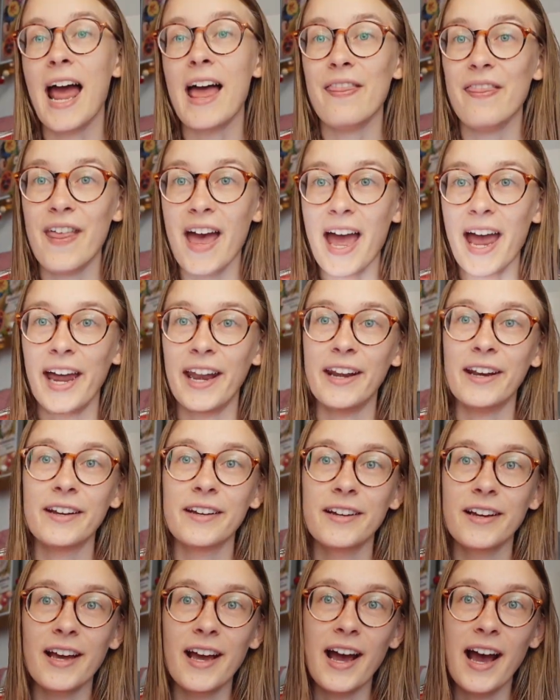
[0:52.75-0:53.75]
and then
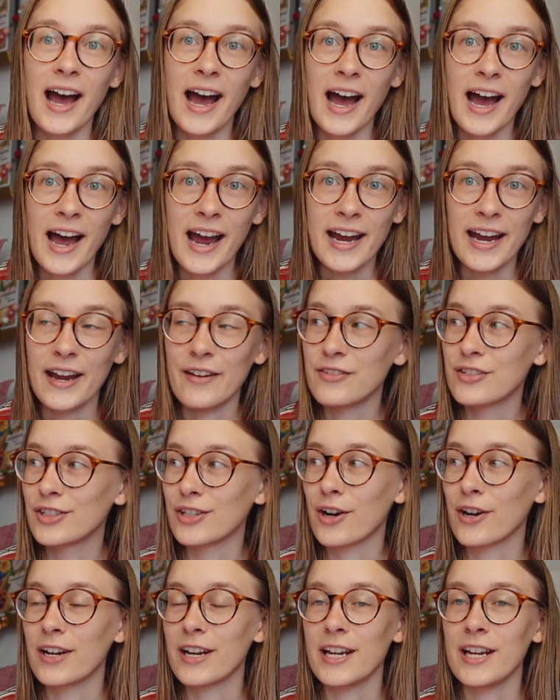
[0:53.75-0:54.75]
I have
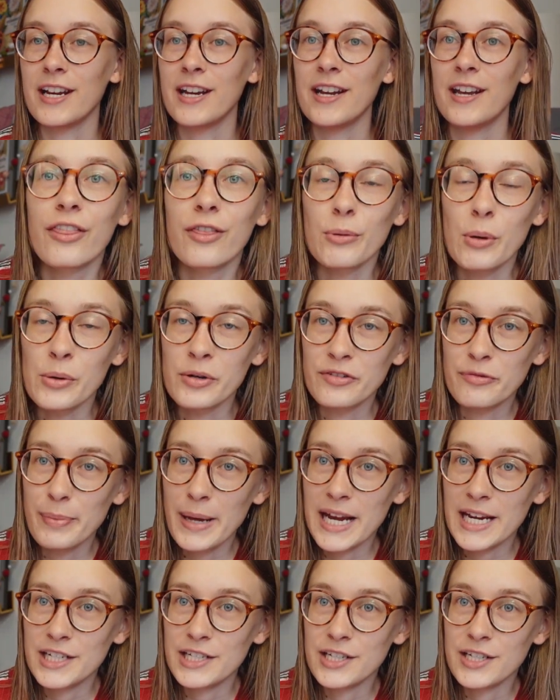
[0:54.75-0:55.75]
started Throne of
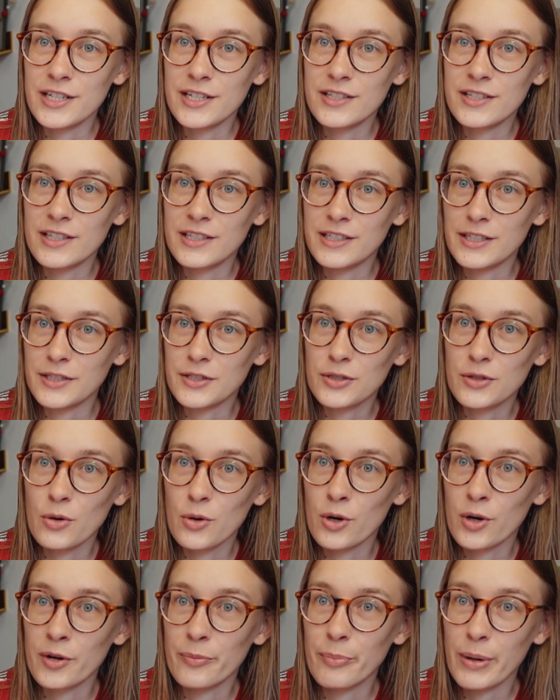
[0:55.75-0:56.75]
Pages
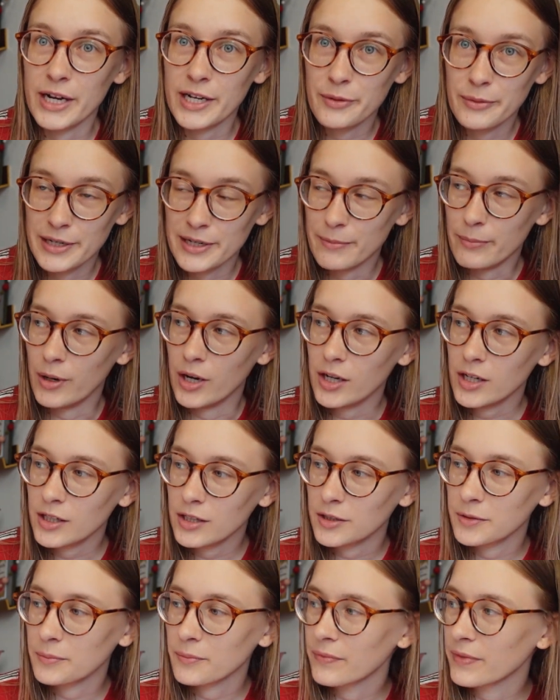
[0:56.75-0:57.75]
Discord Buddy Read book,
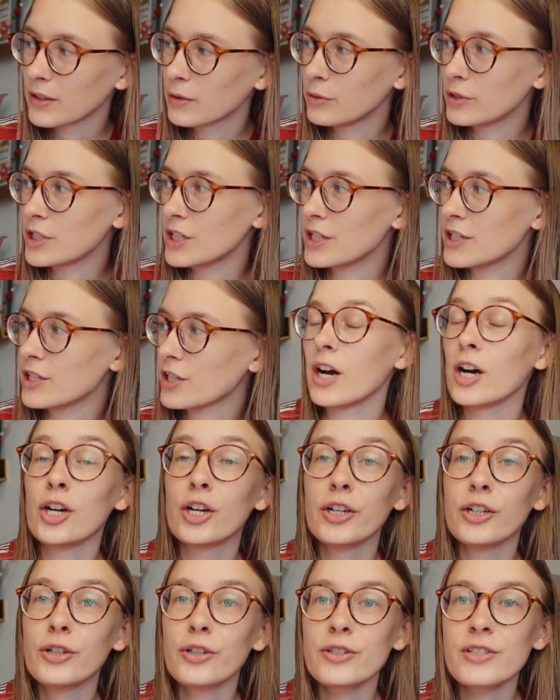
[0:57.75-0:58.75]
which is A
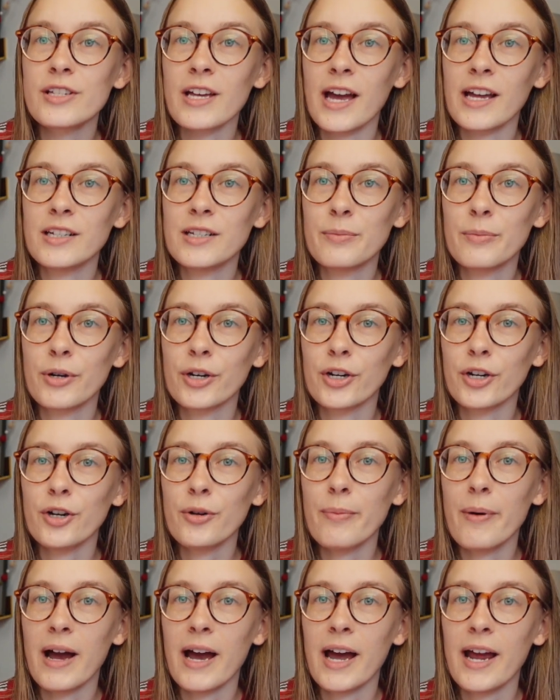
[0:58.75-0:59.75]
Good Girl's Guide to Murder
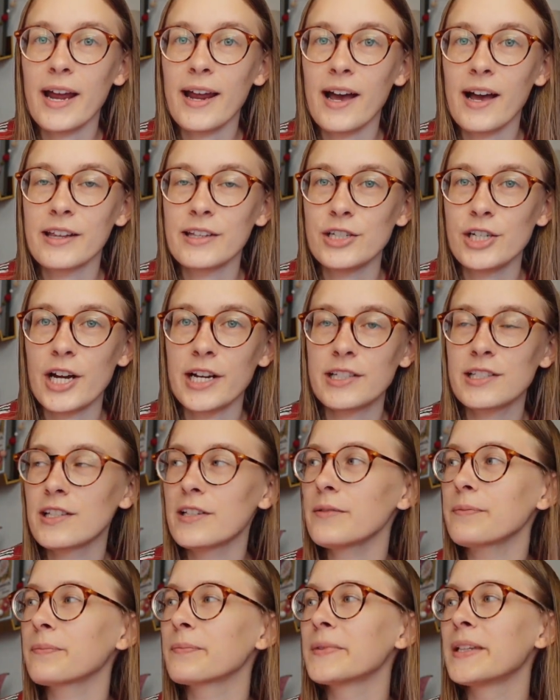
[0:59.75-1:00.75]
by Holly Jackson.